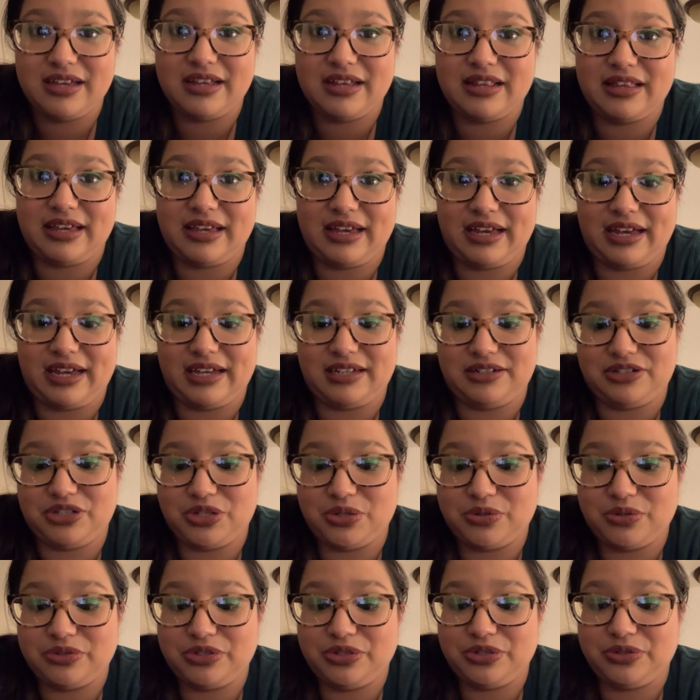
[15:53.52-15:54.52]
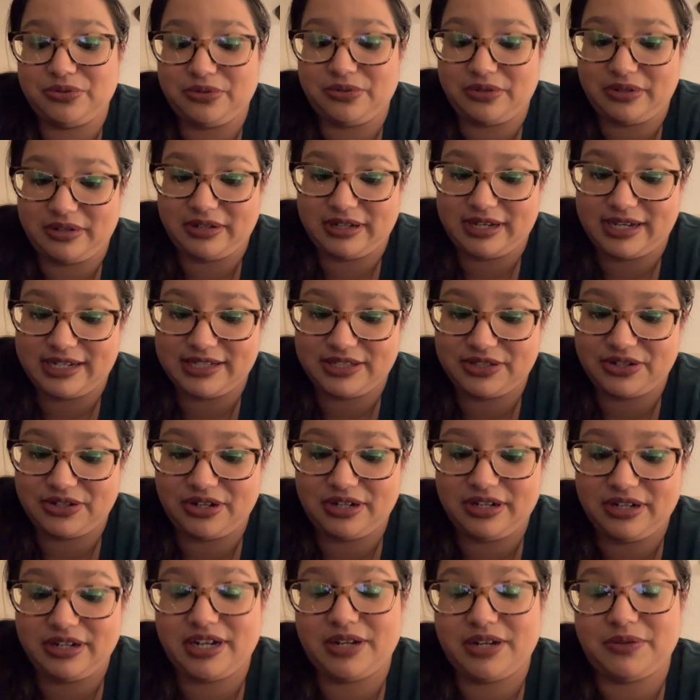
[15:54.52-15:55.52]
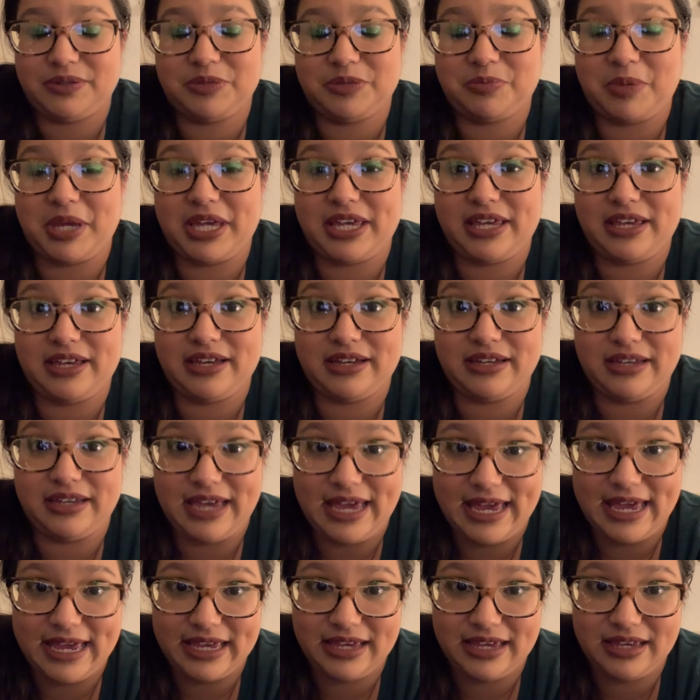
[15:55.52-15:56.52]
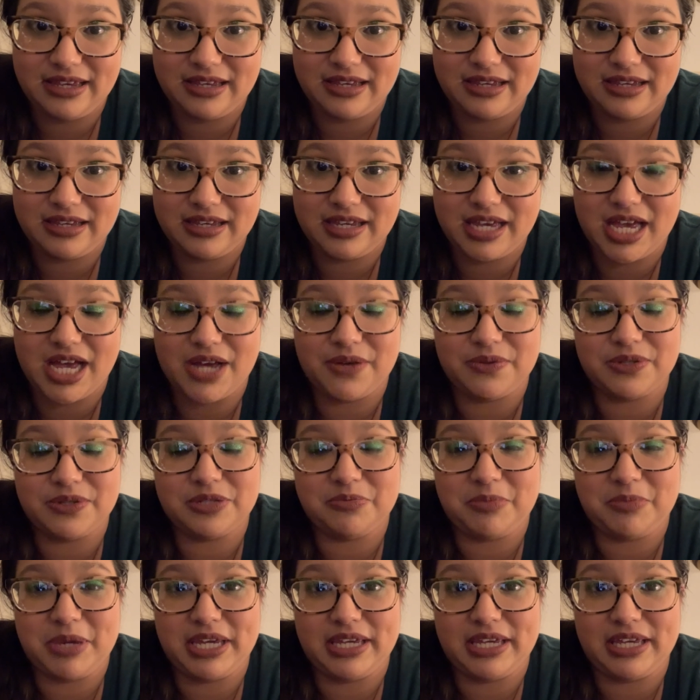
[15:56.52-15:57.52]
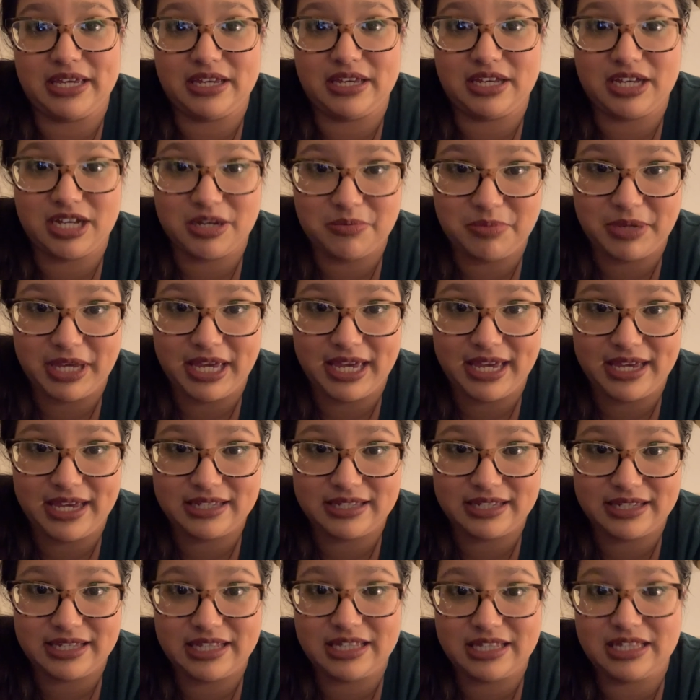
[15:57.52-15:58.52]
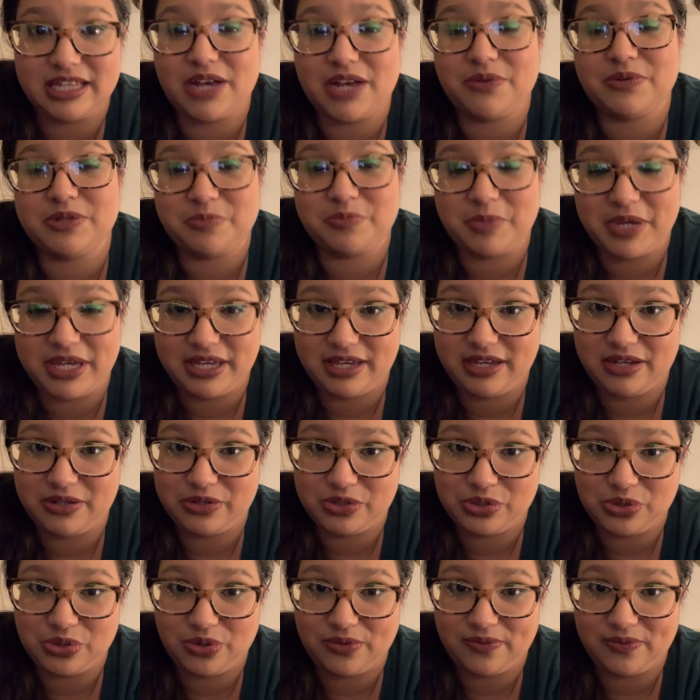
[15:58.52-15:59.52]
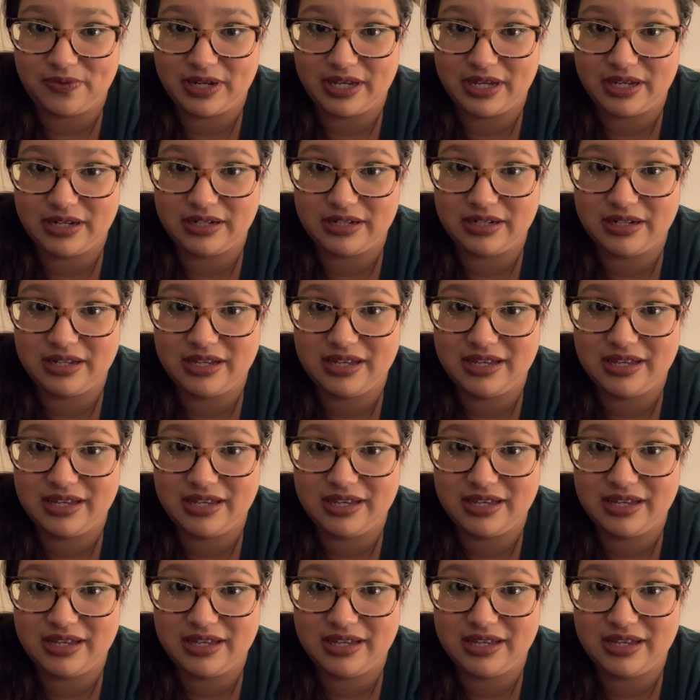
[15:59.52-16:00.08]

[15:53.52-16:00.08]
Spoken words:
Like I showed you guys earlier, I was baking a cake. I was baking cupcakes and I was baking a choco flan.